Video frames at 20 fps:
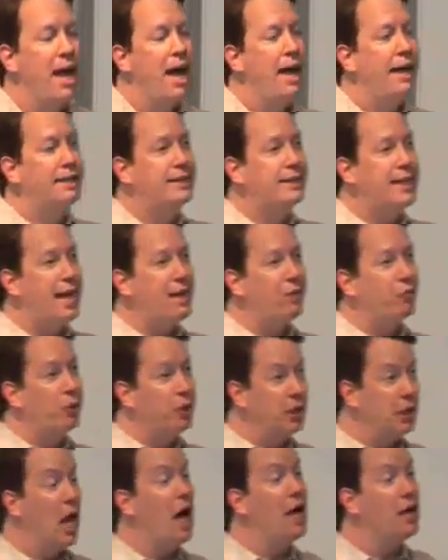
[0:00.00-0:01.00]
And it's that
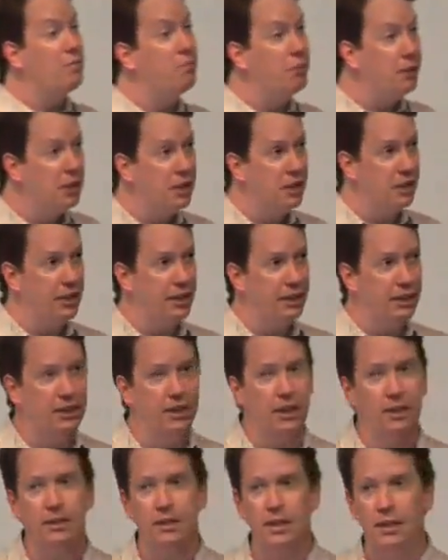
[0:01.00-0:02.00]
reliability,
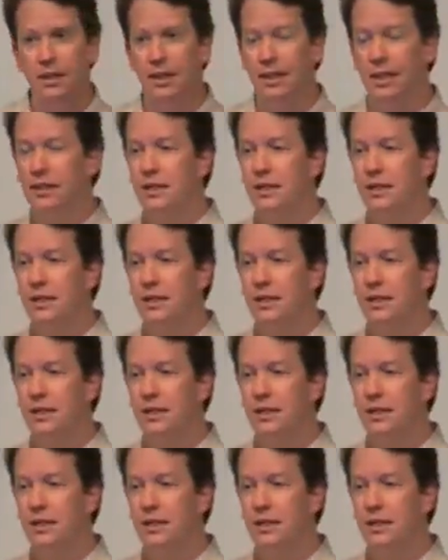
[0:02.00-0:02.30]
the thing